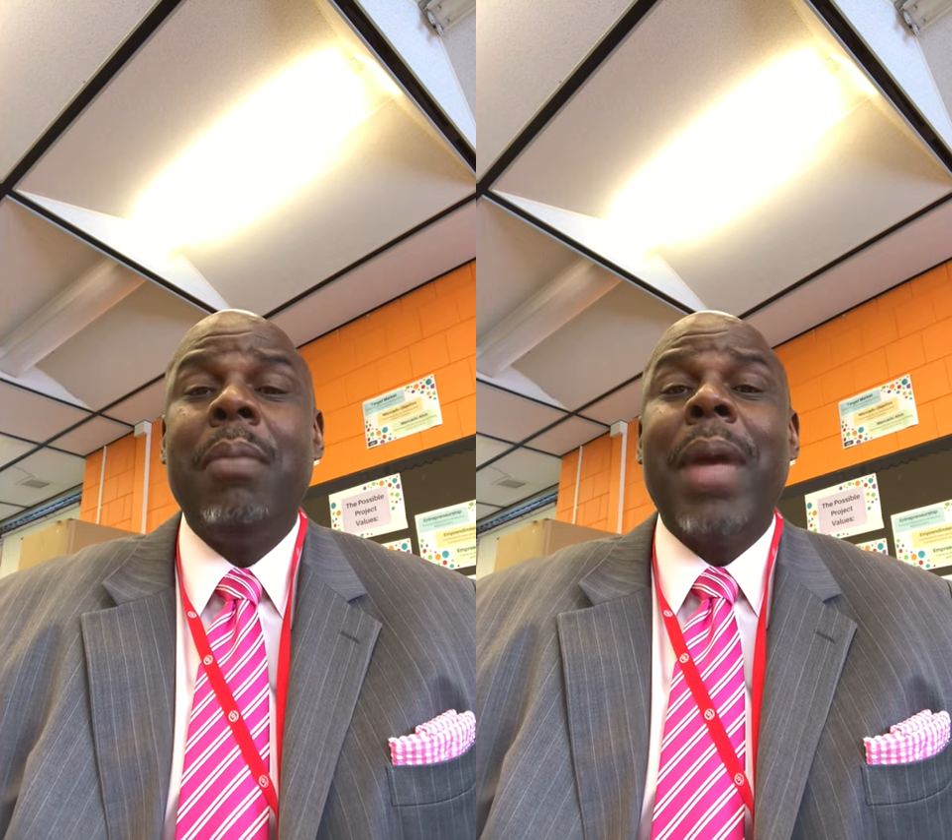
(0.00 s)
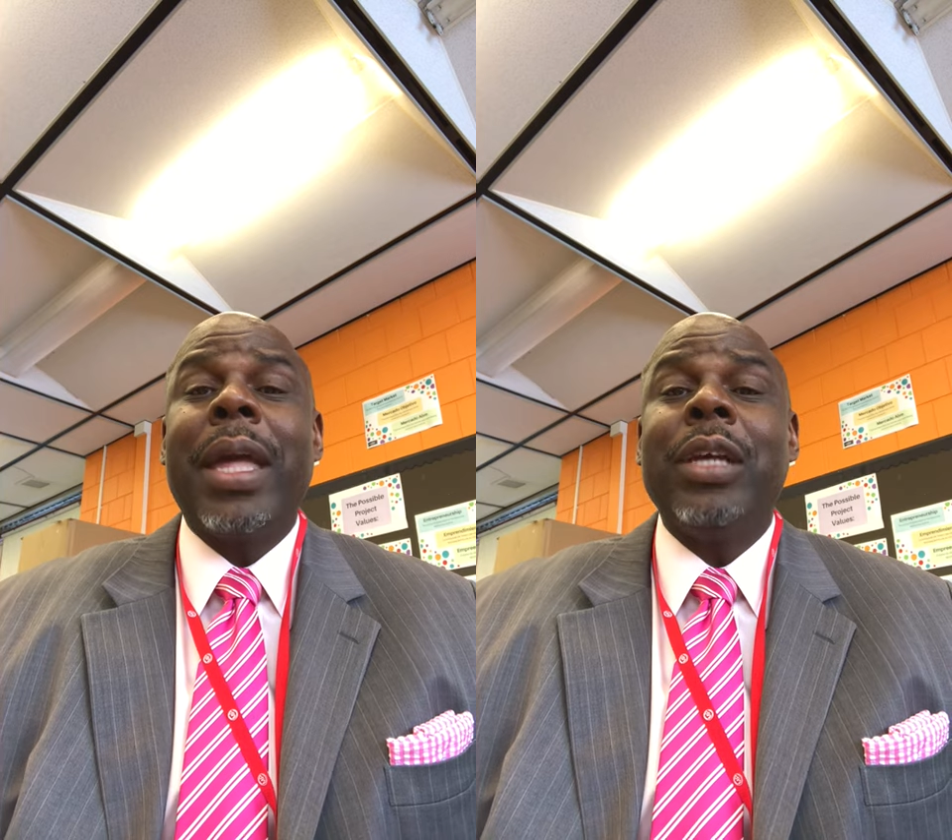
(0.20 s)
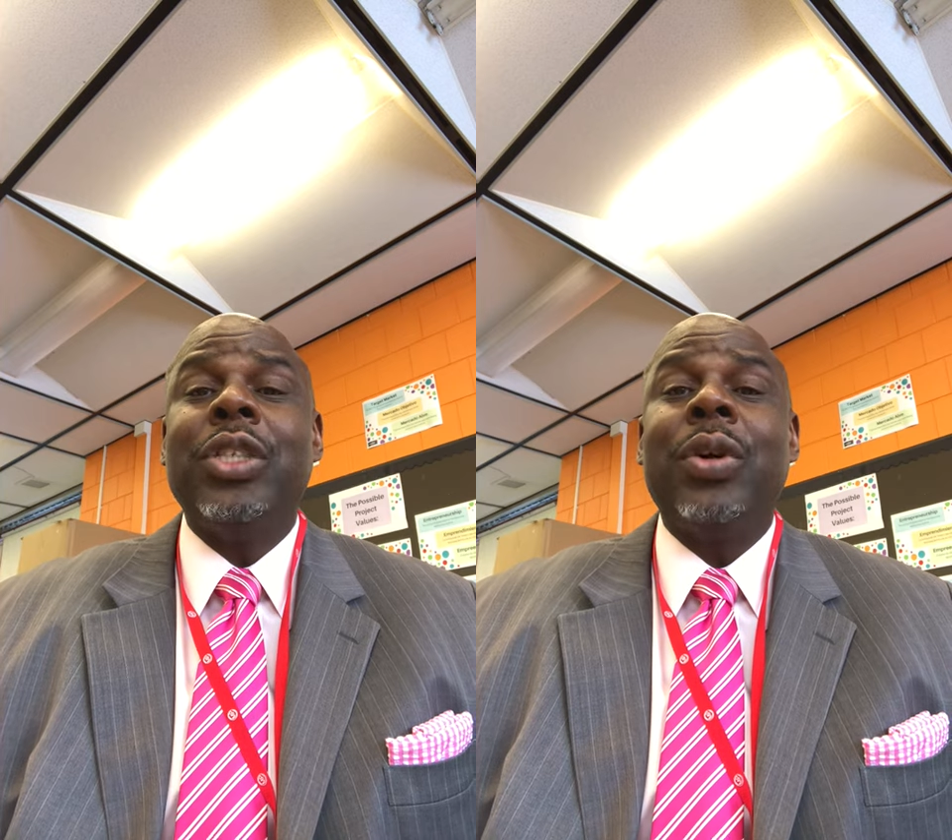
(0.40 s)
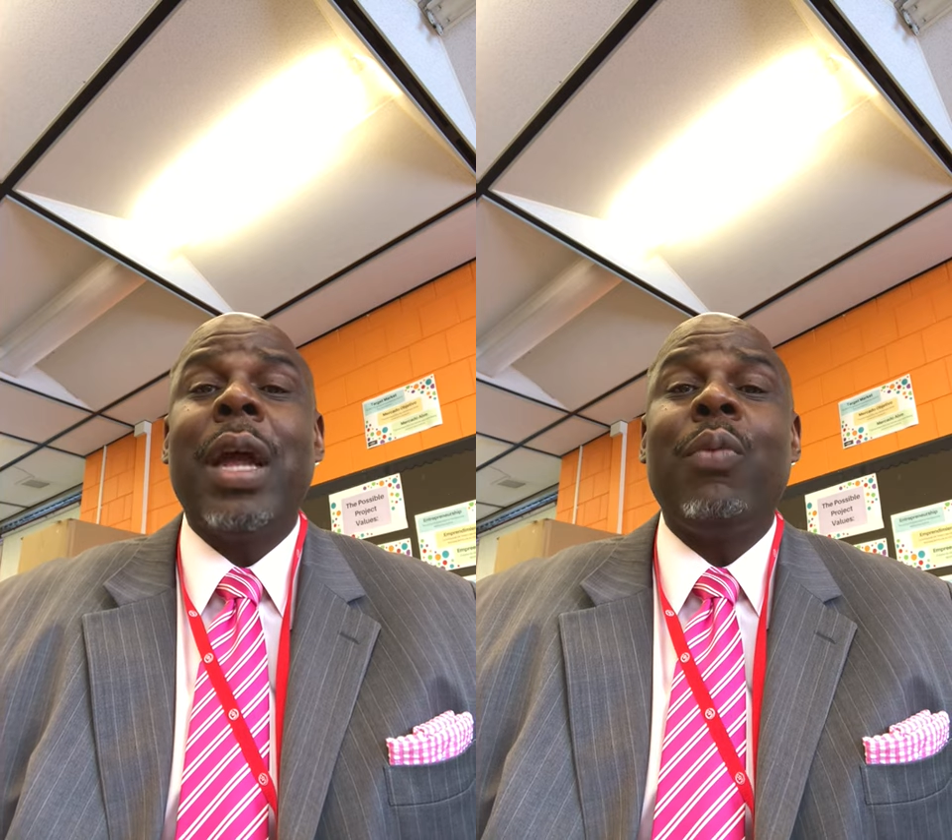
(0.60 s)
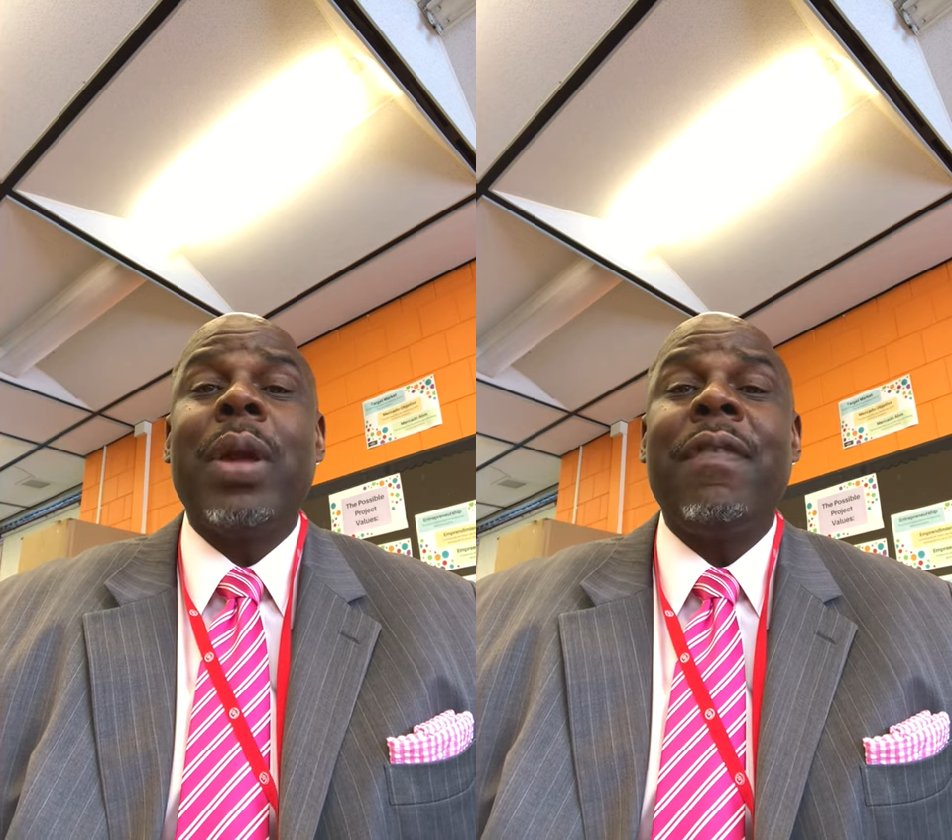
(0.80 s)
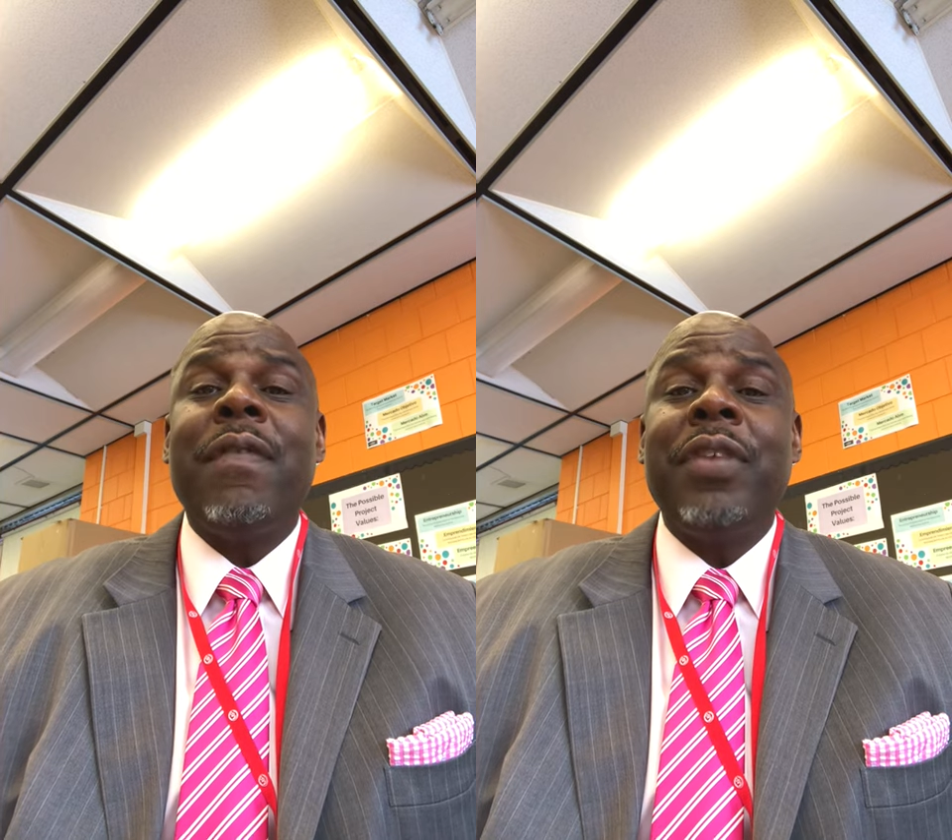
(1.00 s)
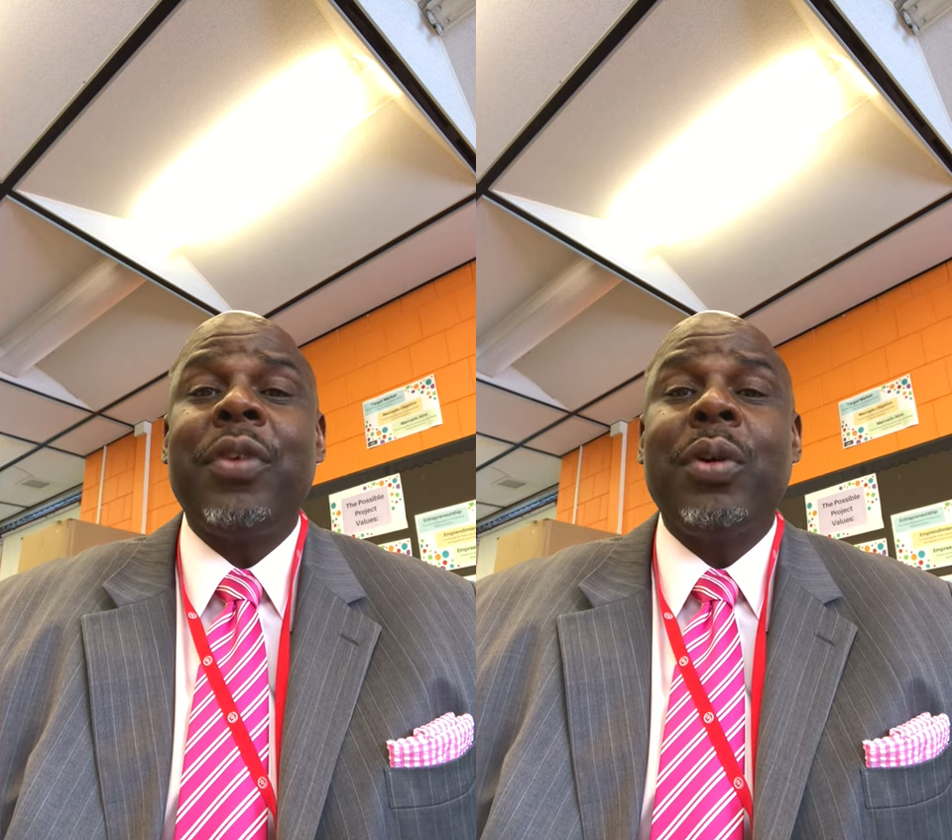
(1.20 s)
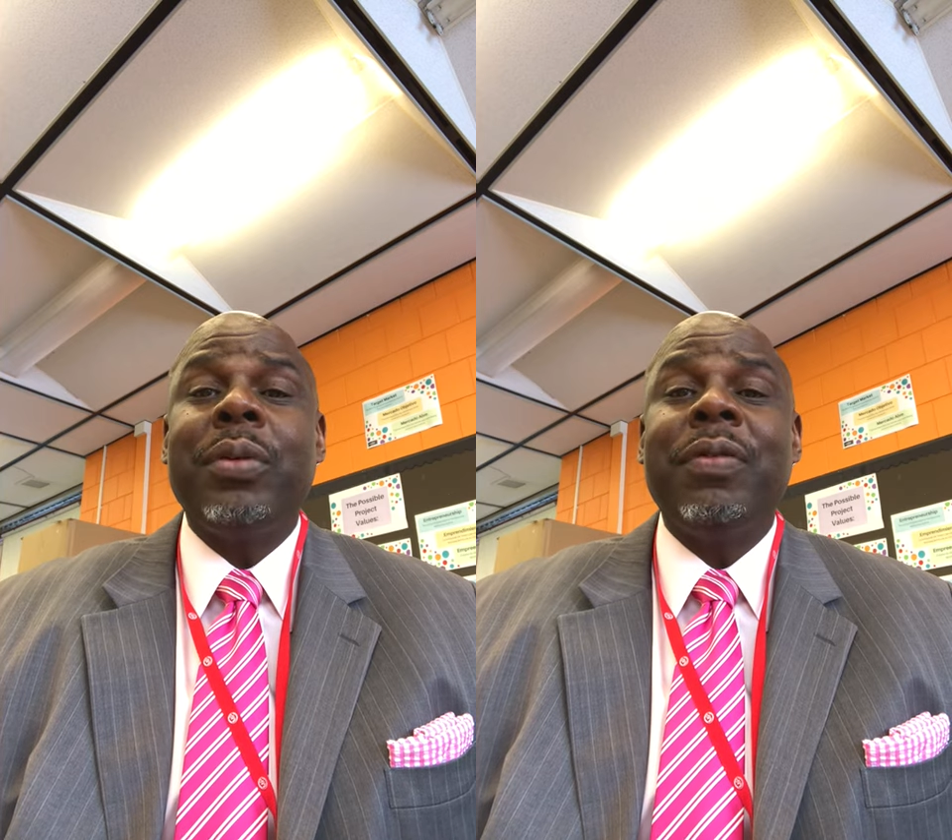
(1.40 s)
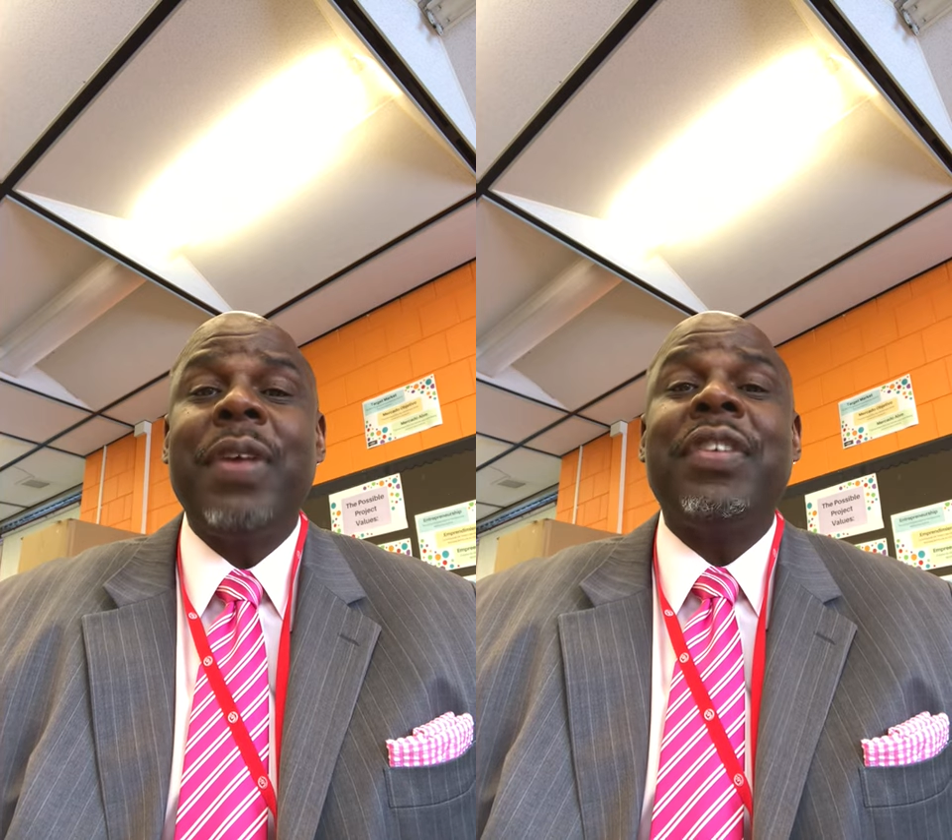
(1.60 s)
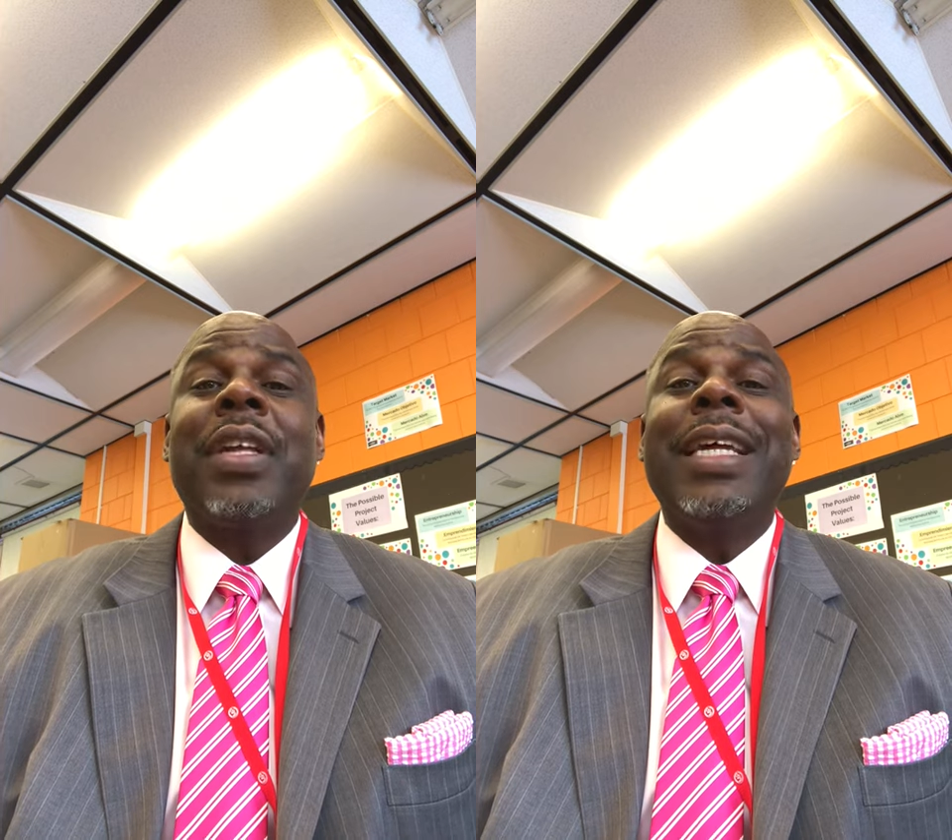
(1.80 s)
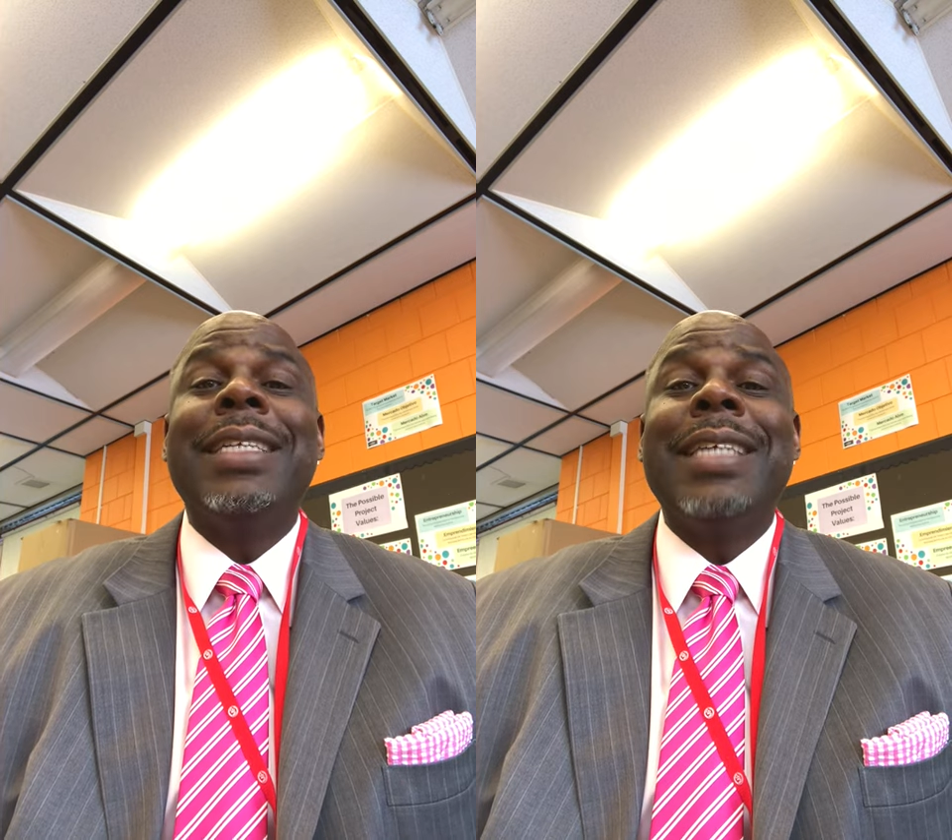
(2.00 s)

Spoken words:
making sure that we are physically